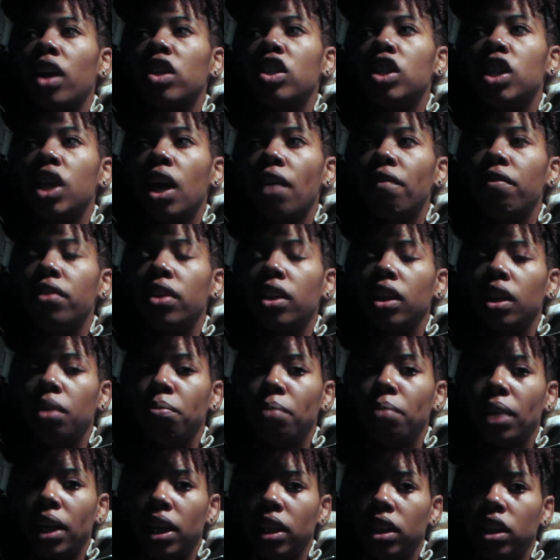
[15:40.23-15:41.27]
definitely
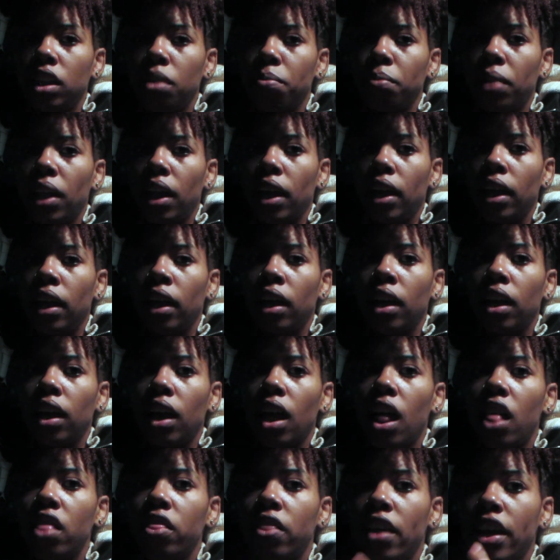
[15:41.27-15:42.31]
make it seem like
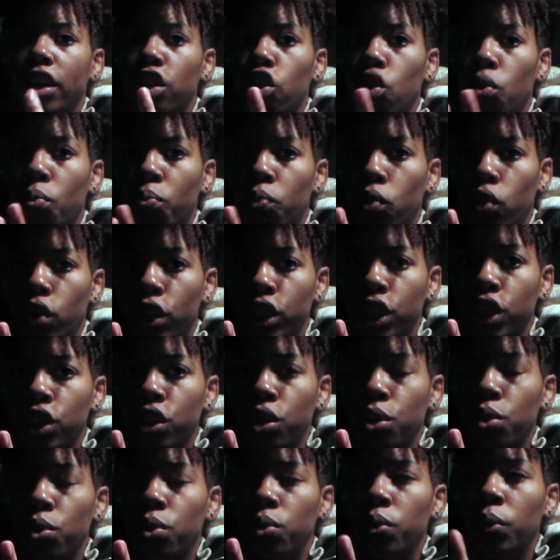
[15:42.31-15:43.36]
they know more than
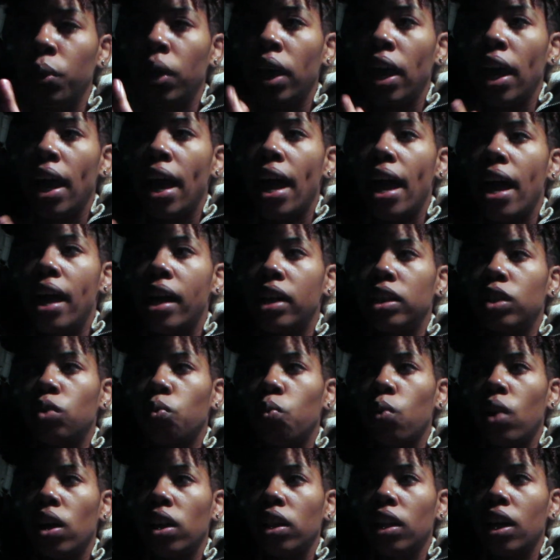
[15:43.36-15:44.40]
you, as
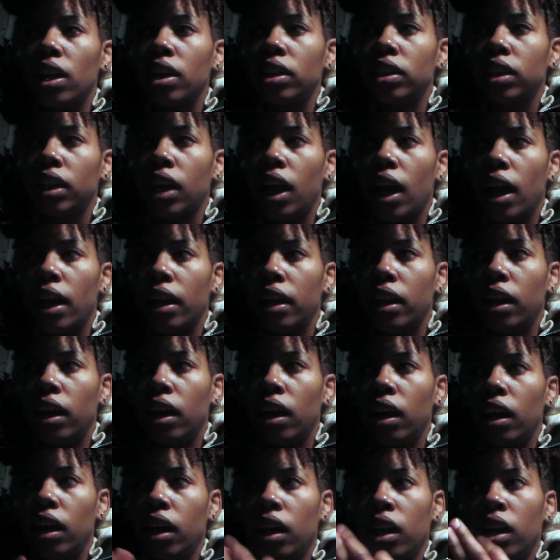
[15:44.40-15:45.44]
well as kind
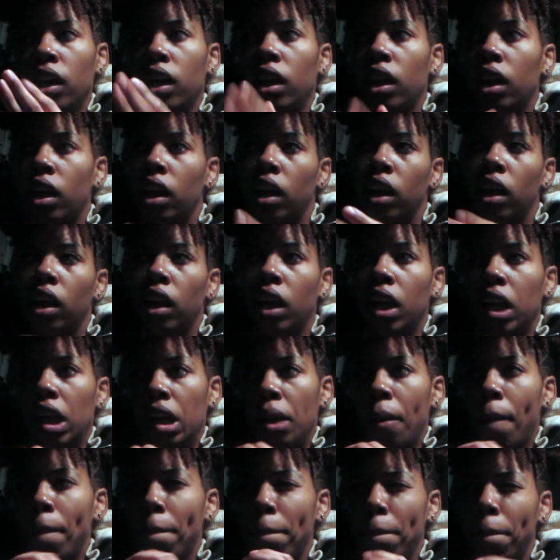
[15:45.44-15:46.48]
of
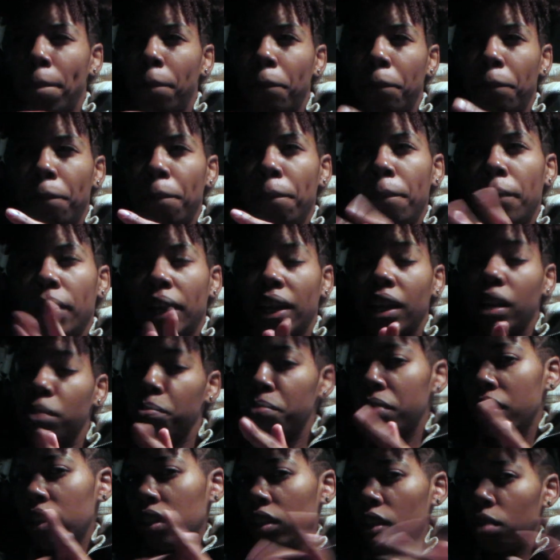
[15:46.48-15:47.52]
it can
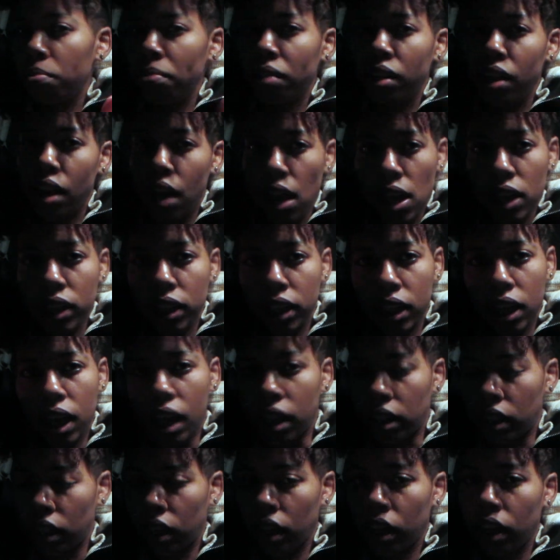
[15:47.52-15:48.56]
be a little bit nasty, I
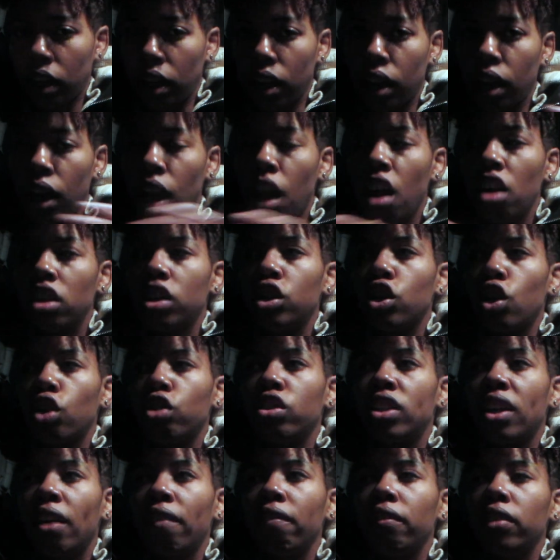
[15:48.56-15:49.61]
think. So
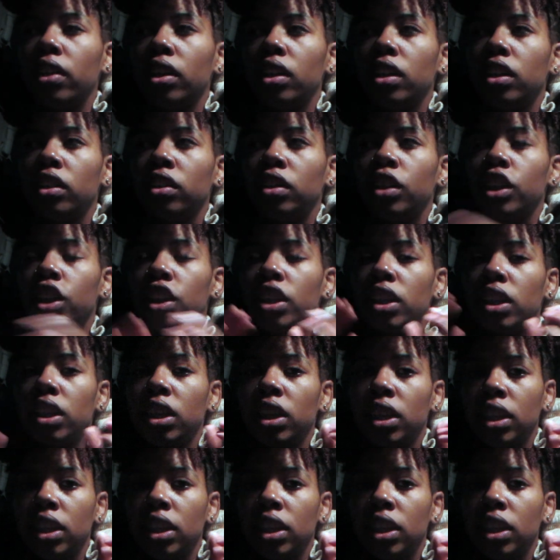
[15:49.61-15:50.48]
definitely just